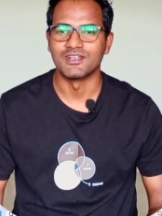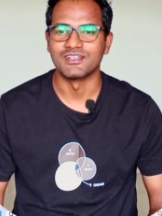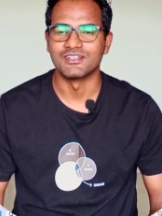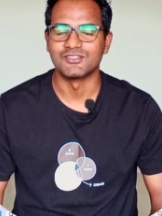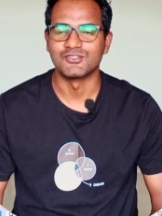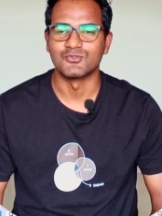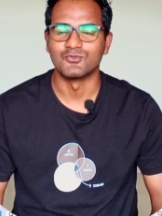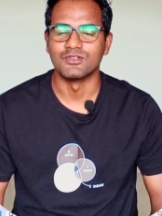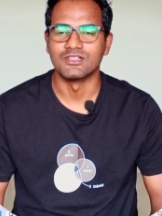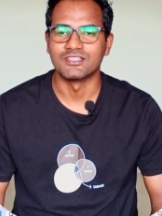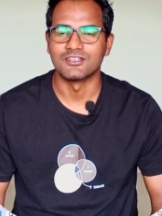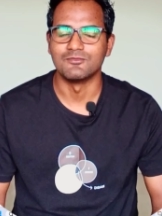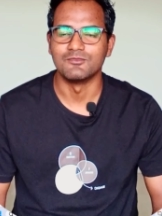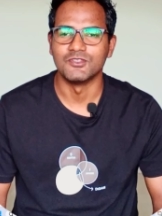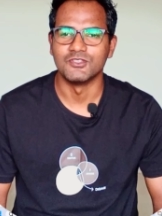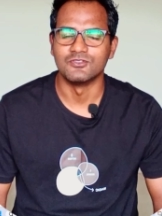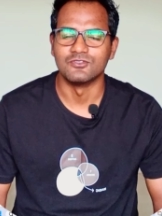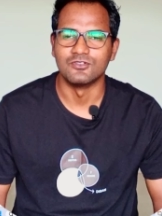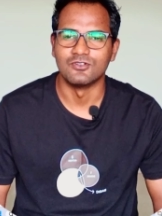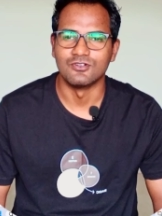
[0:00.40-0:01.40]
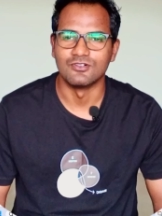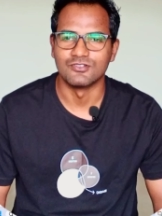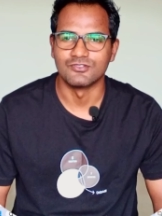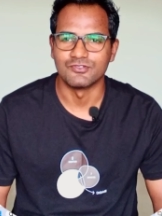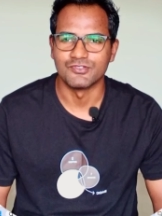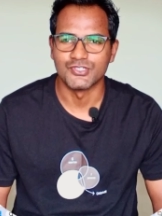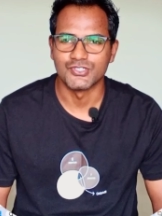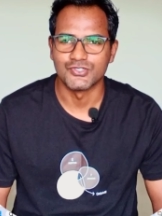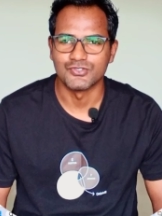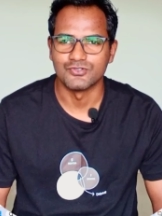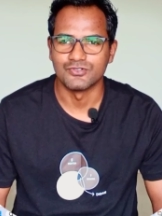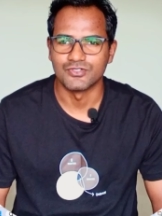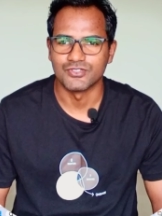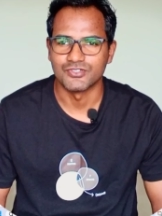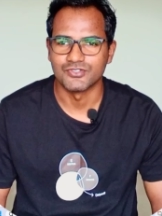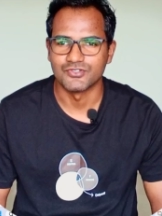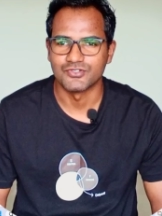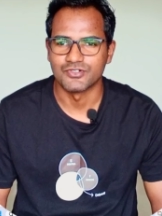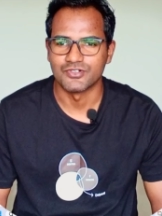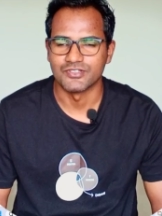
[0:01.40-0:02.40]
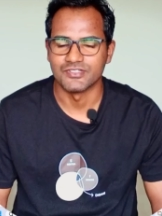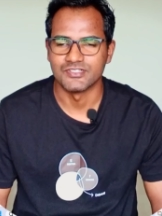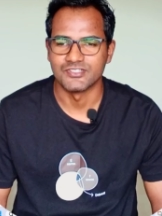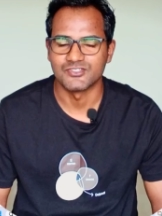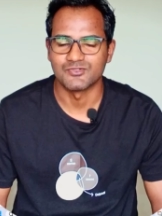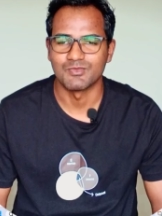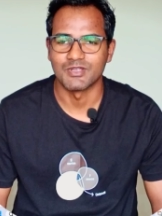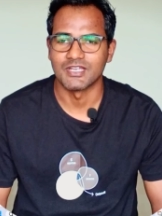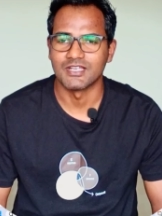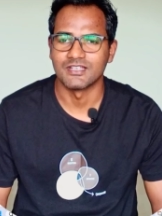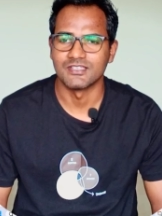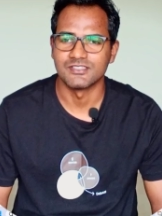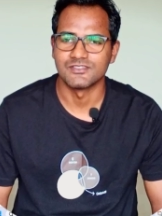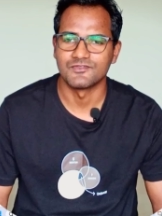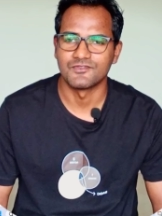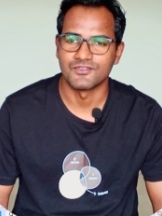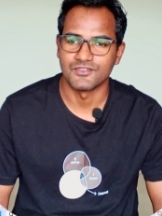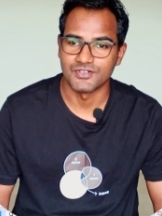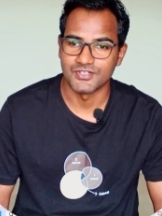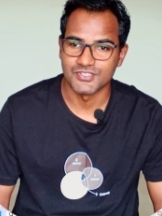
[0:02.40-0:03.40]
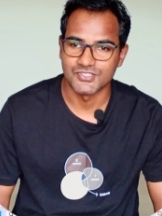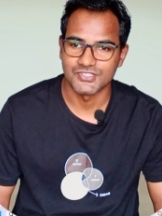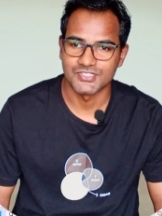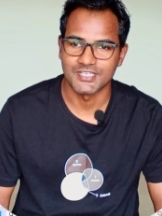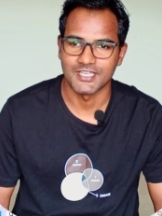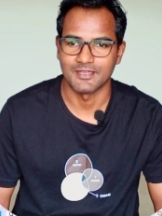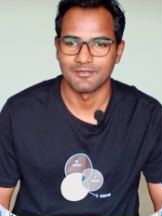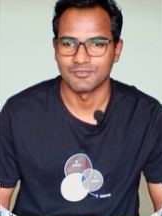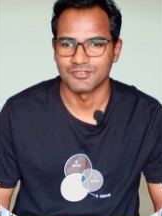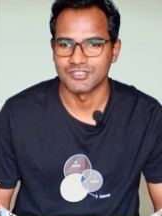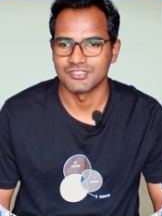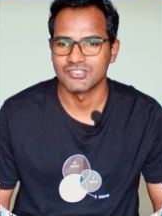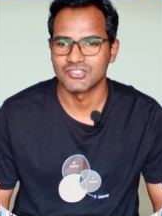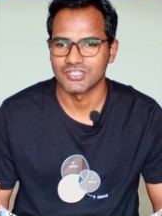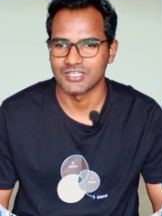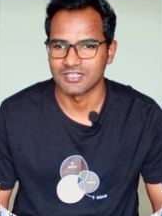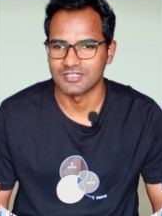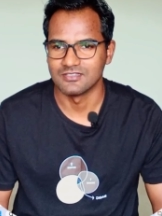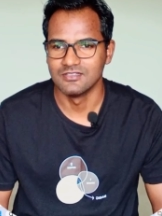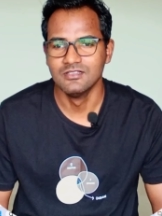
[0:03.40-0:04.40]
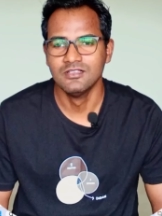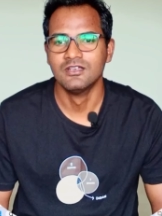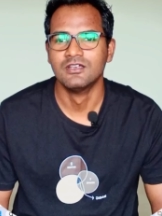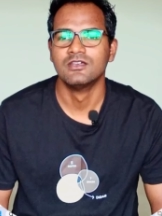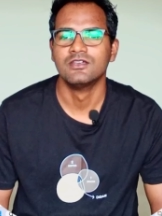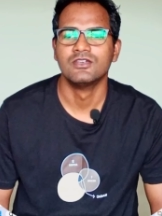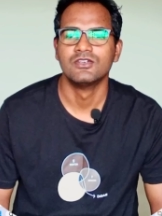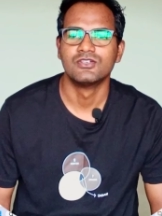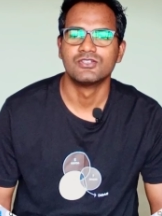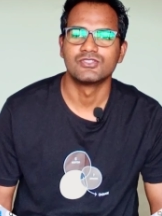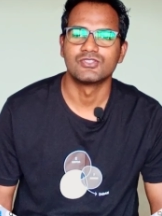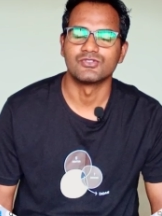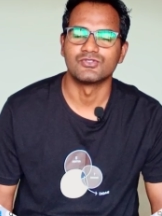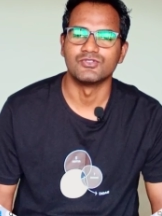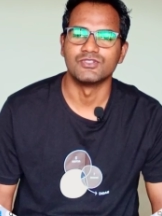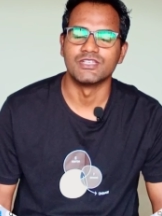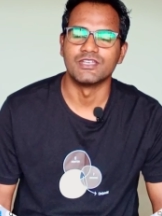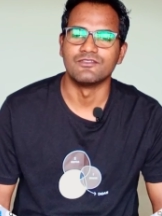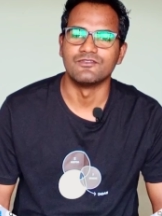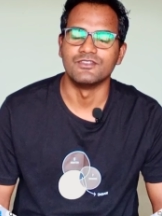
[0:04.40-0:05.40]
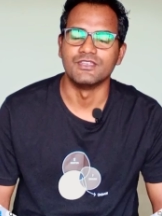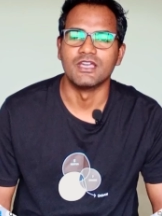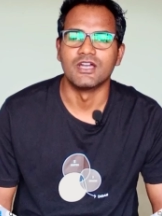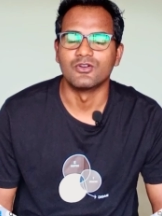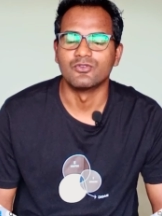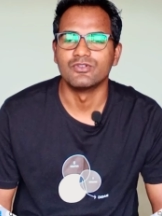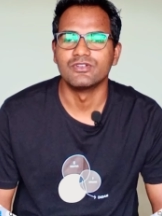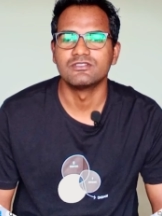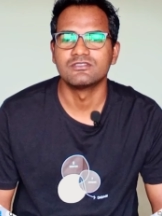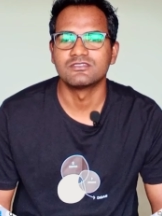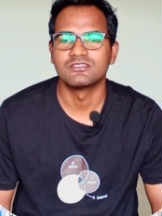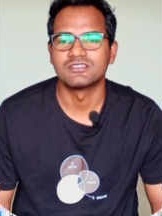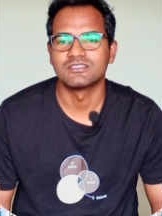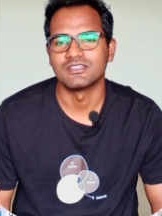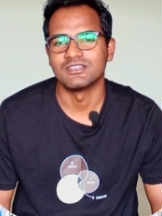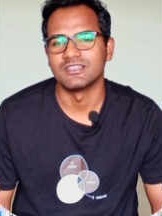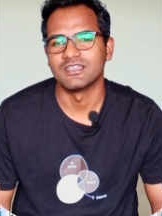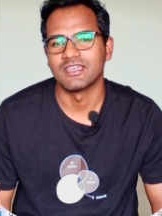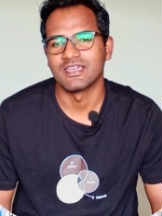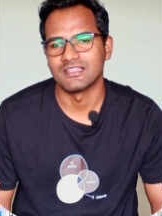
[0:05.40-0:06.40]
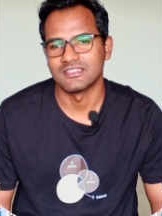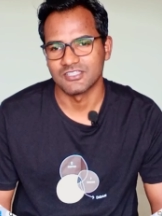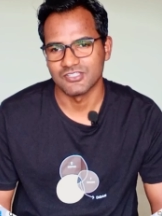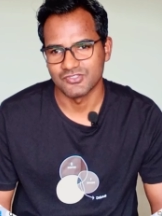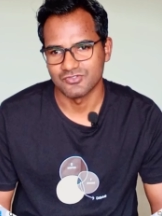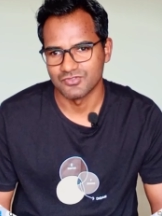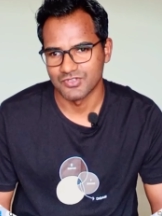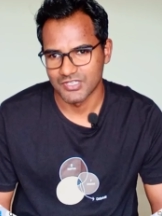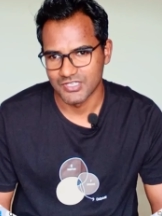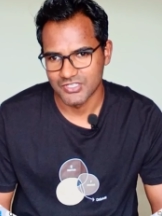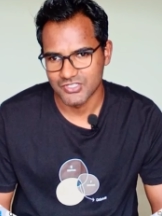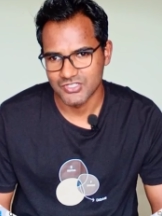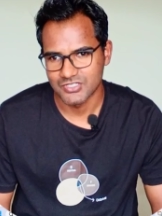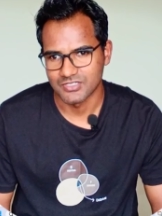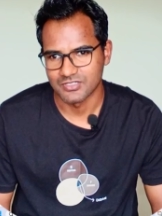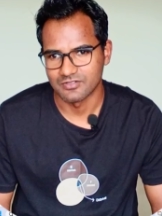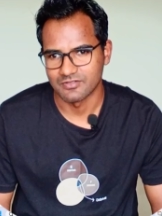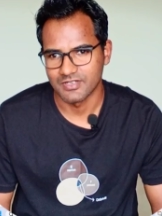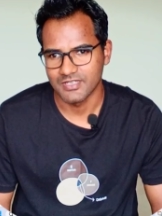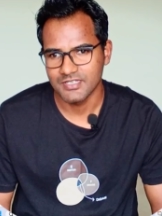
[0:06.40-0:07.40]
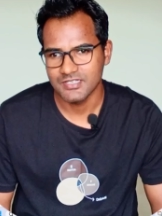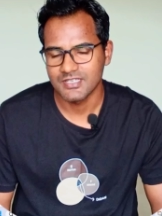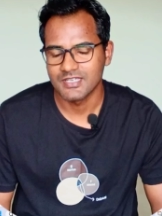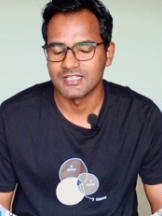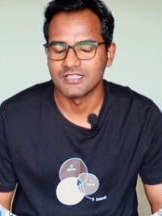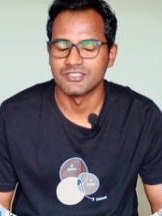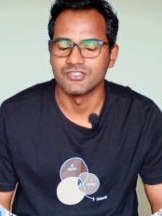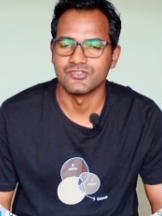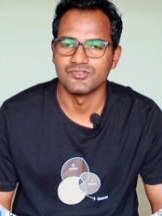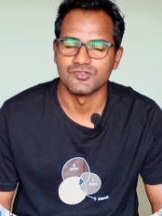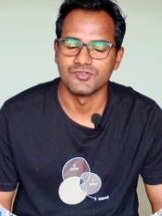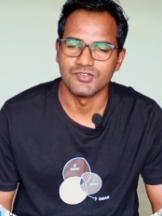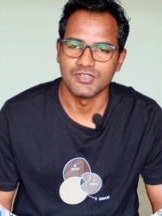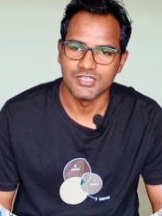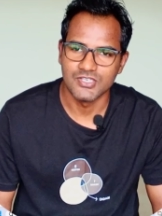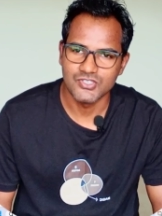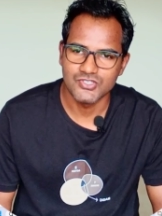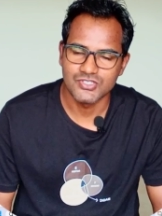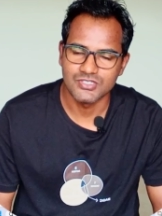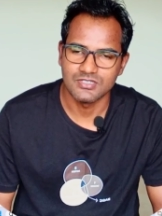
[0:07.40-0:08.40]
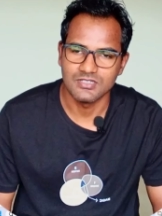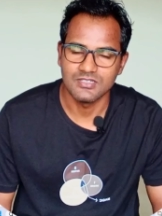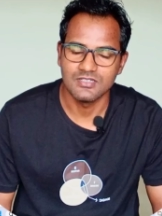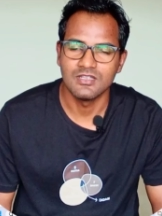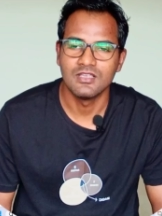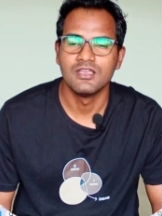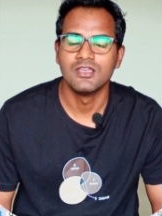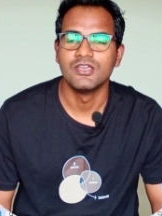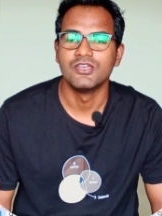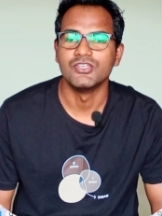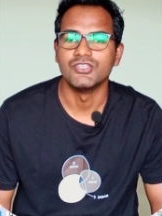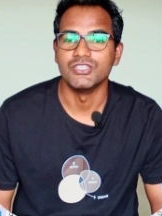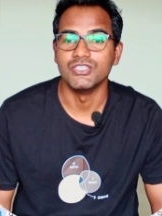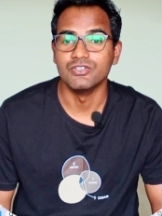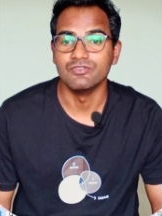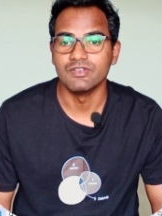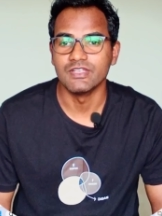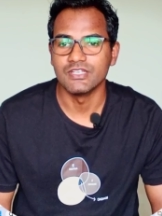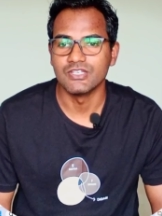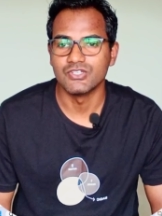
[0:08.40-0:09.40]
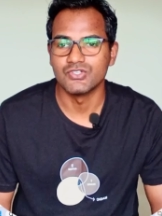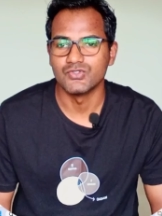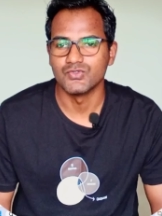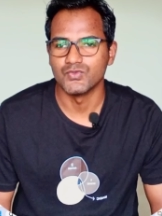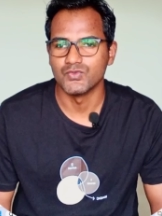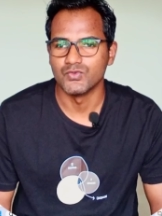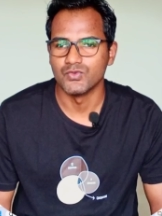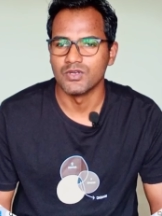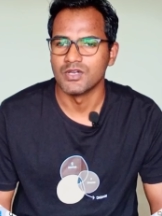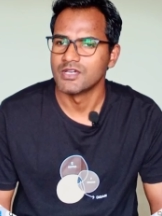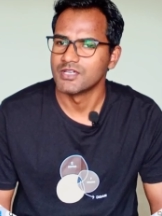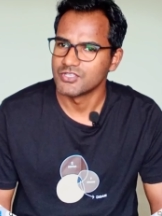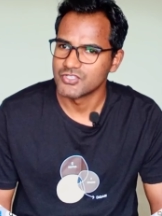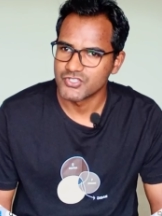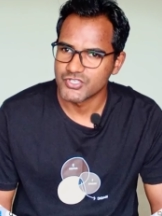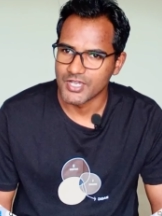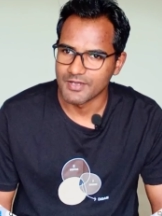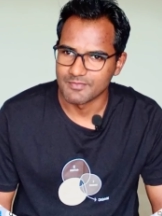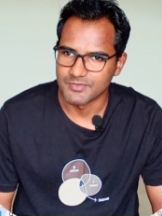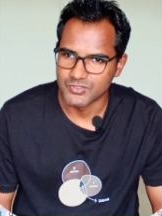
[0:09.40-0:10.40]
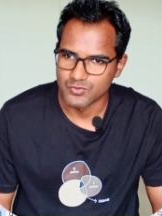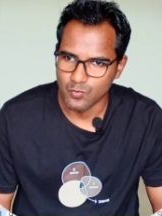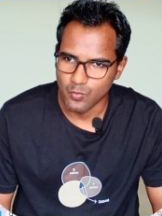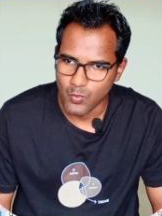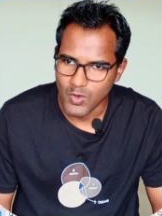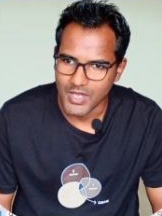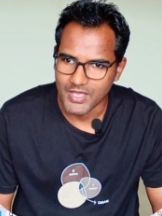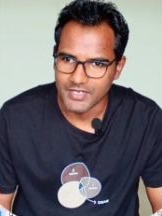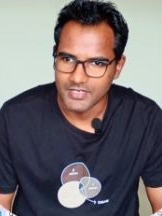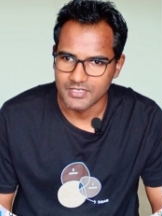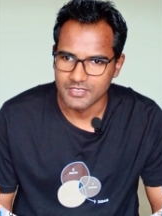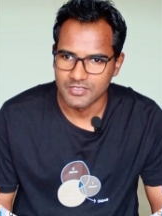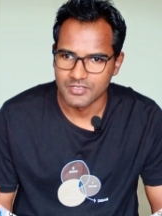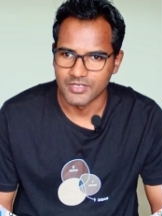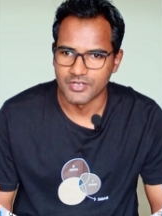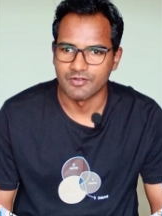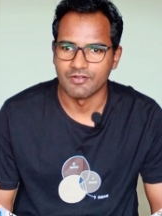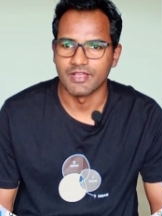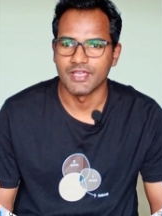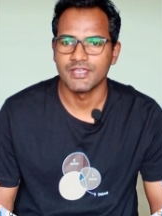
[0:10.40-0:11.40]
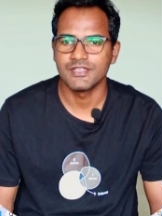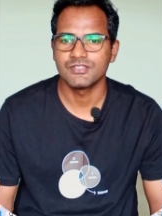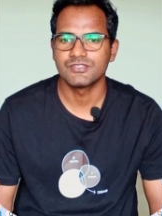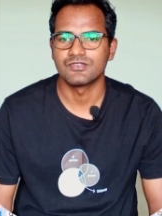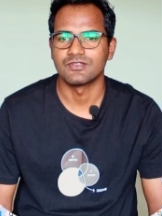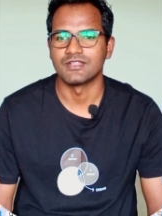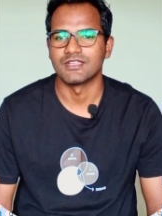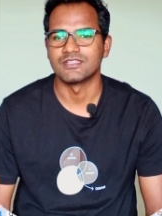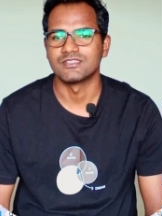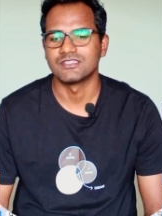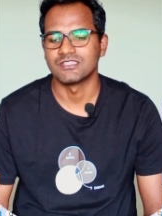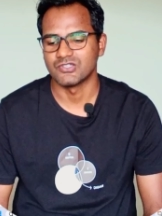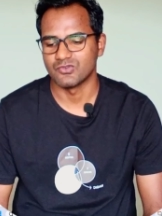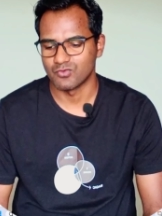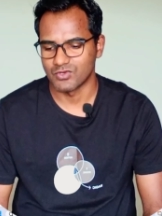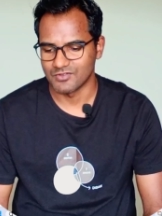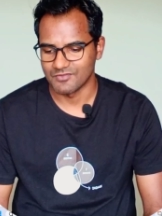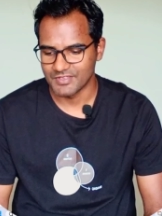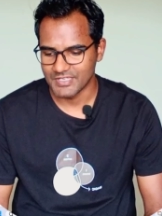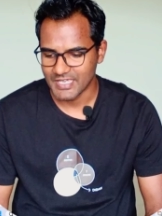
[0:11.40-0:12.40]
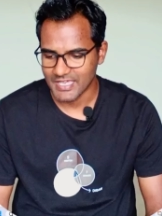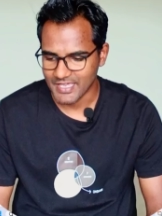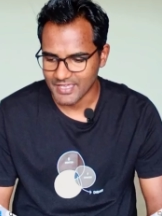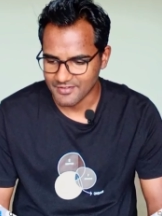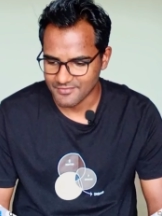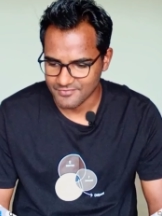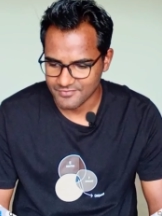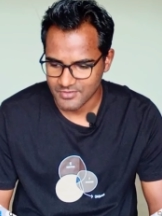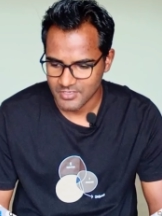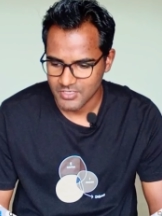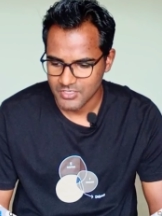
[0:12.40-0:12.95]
everyone, so welcome you all to Ashok Tutorials, Meghalaya's first MTech channel. So today we are going to study health education, alright? Health education, Unit 2, Chapter 1, alright? So let's see what we have.